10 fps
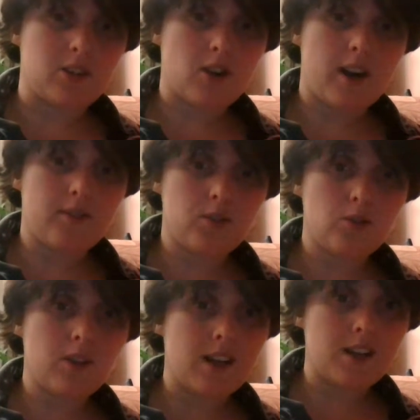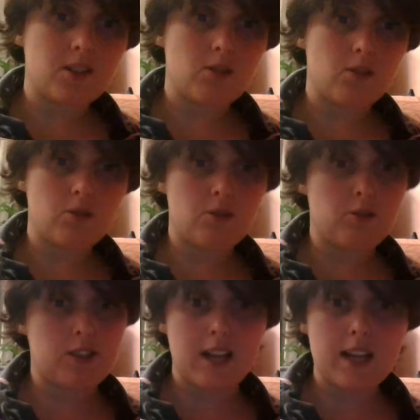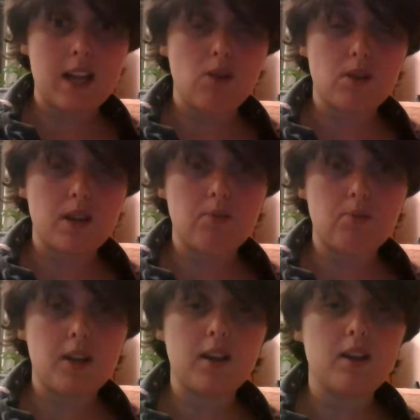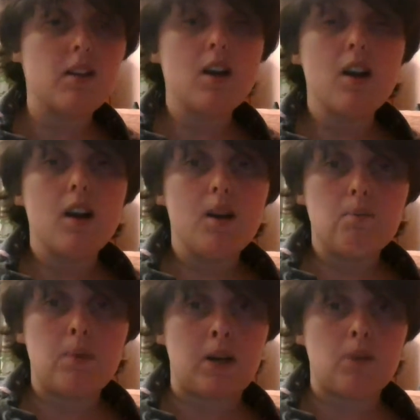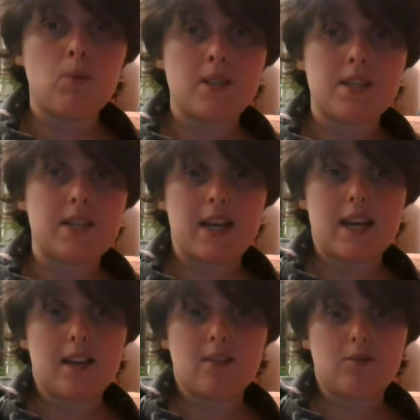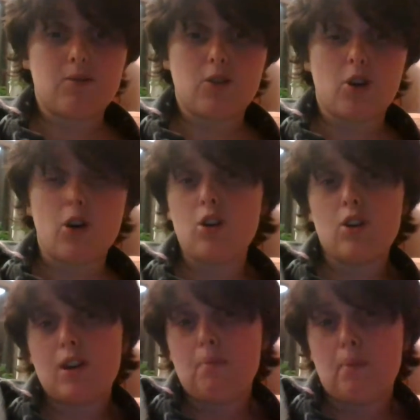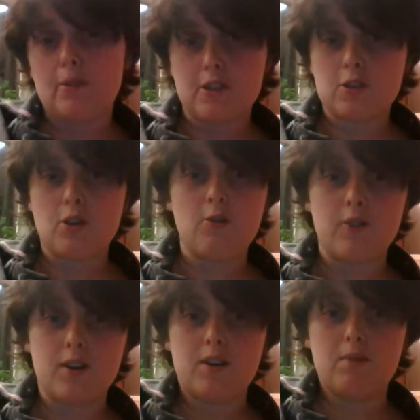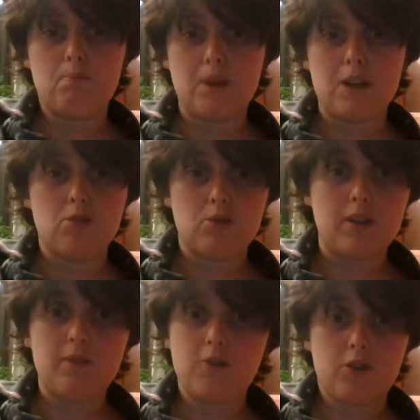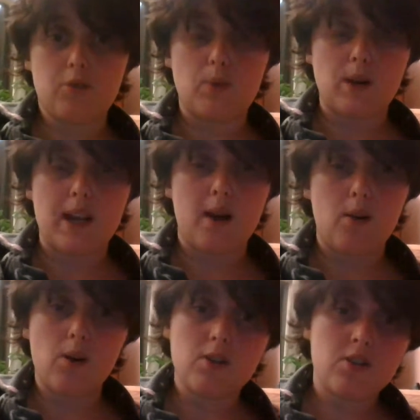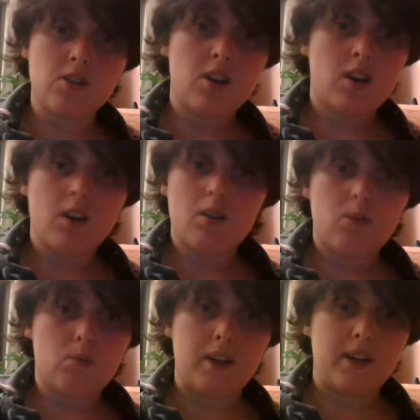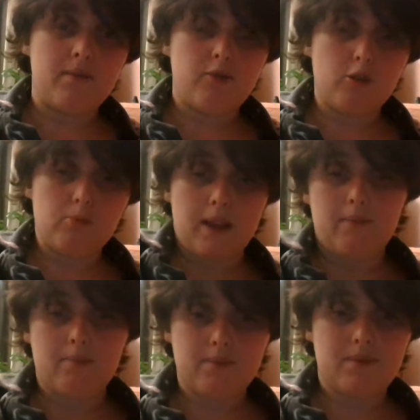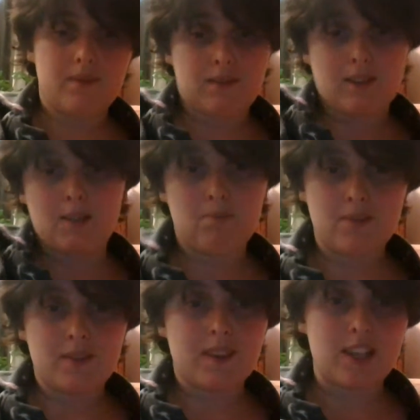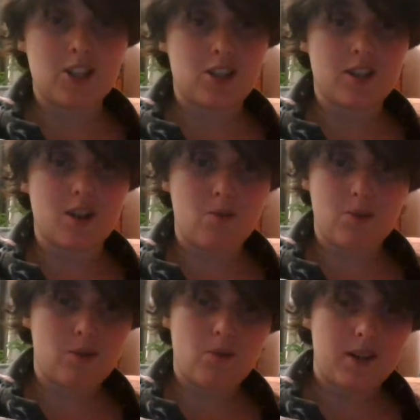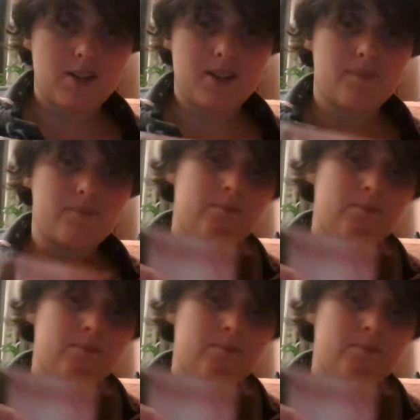in the drive-through line to go through for takeout type thing. But it wasn't a curl up on the sofa and binge read for 3 hours read for me. That's just not what it was.